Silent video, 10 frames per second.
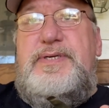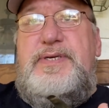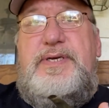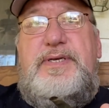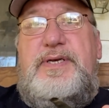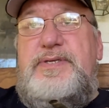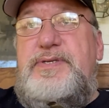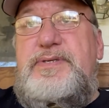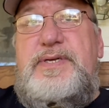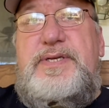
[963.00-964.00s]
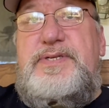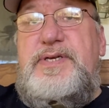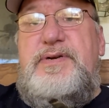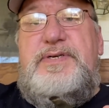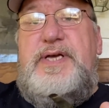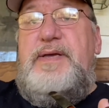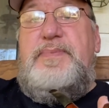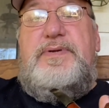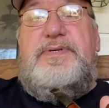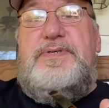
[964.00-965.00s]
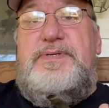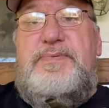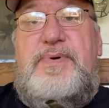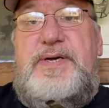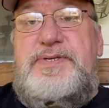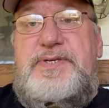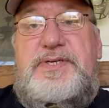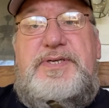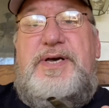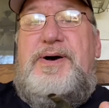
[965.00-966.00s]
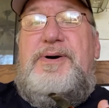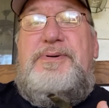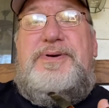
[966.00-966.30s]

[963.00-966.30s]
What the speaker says: It's entertainment just to watch this dog